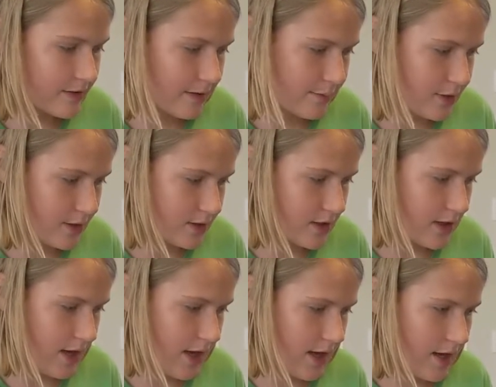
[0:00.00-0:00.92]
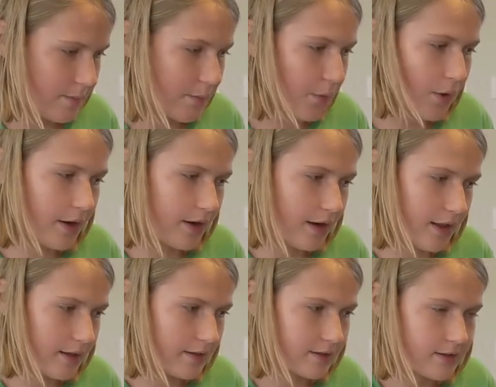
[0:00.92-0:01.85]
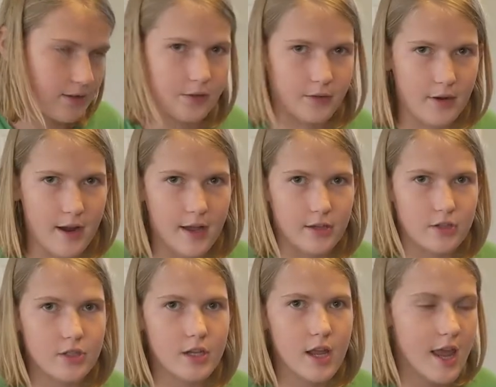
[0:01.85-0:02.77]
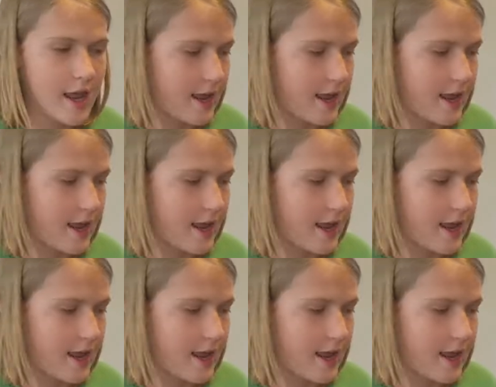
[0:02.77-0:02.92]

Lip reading: this image and I imported it to Scratch,